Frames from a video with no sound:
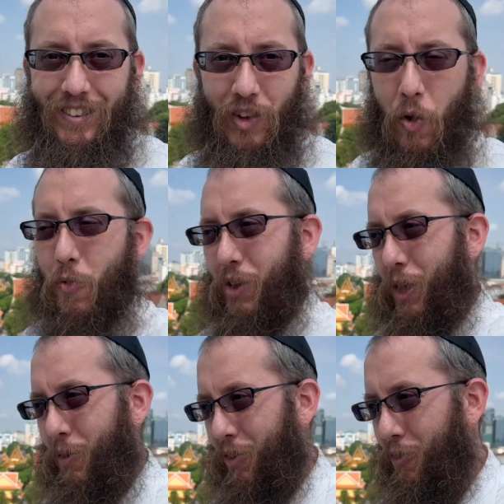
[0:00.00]
So it
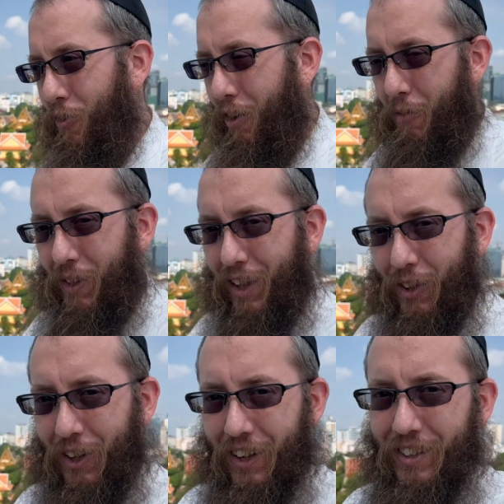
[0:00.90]
really wasn't fair of me to
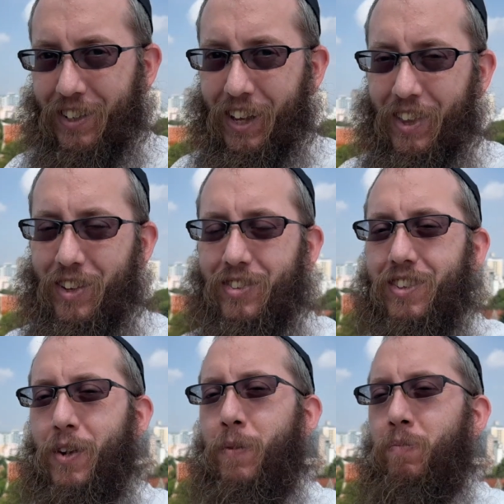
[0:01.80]
look at her like this.
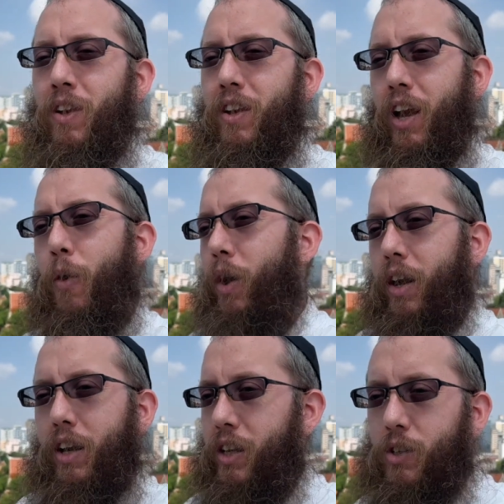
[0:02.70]

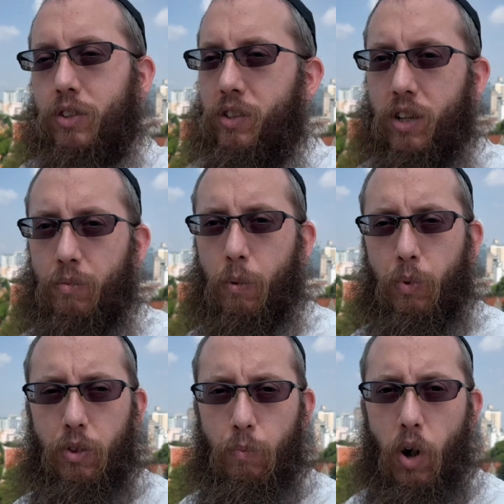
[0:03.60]
Anyway, I couldn't come up
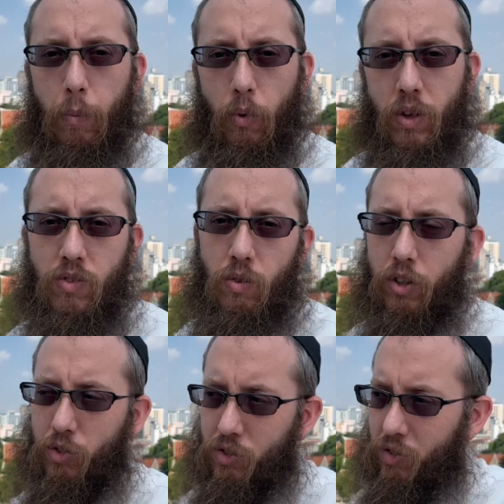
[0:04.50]
with a proper answer. I
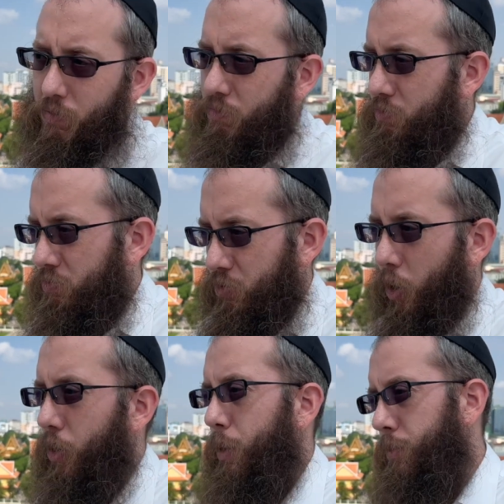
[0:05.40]
just
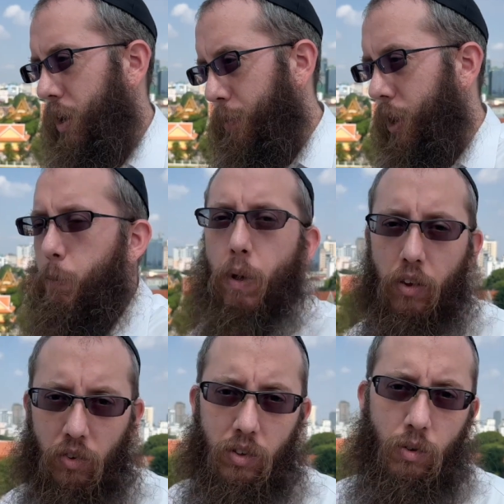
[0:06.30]
told them that I'm gonna
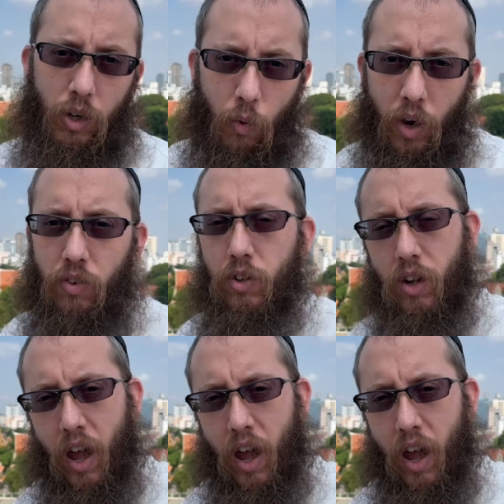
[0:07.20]
pass on the request to the